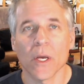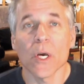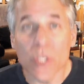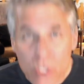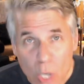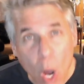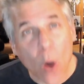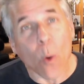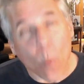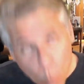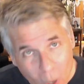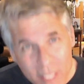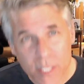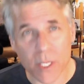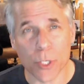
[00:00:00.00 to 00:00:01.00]
So,
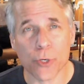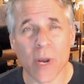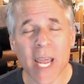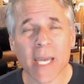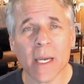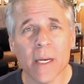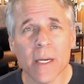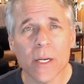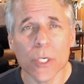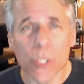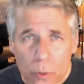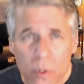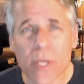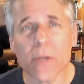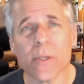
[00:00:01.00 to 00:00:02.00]
what's the trick?
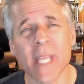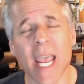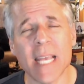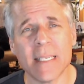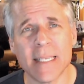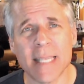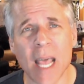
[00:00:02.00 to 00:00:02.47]
Do a use case